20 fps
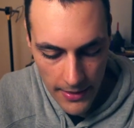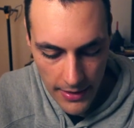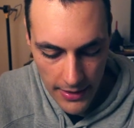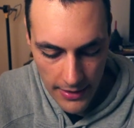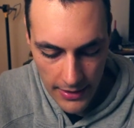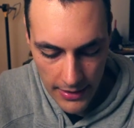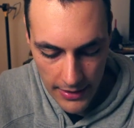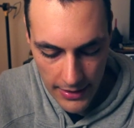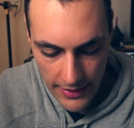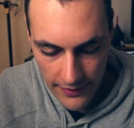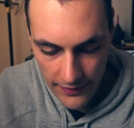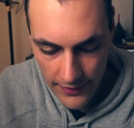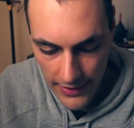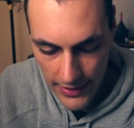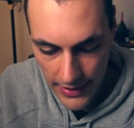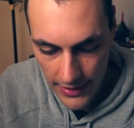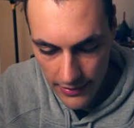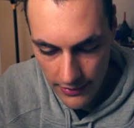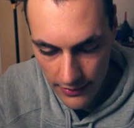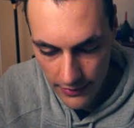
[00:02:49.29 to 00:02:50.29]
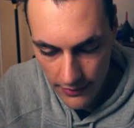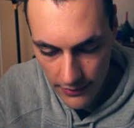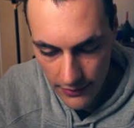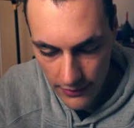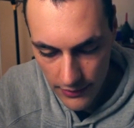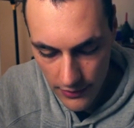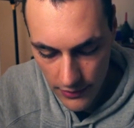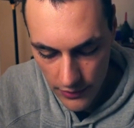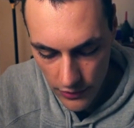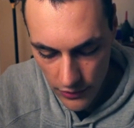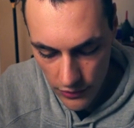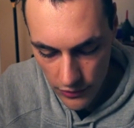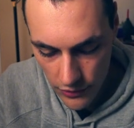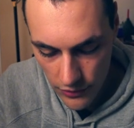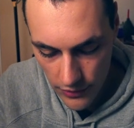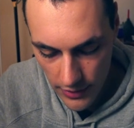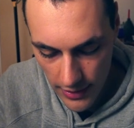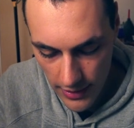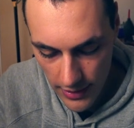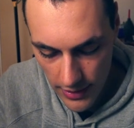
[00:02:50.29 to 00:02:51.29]
and then
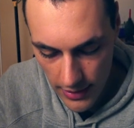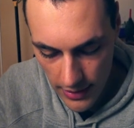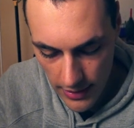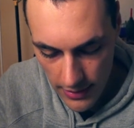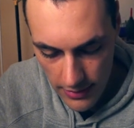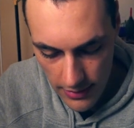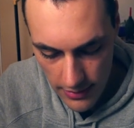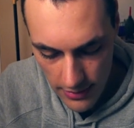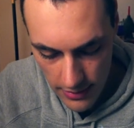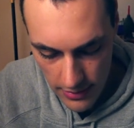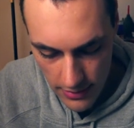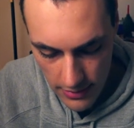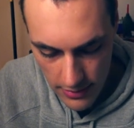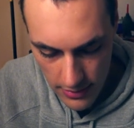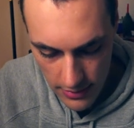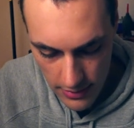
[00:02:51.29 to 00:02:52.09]
you can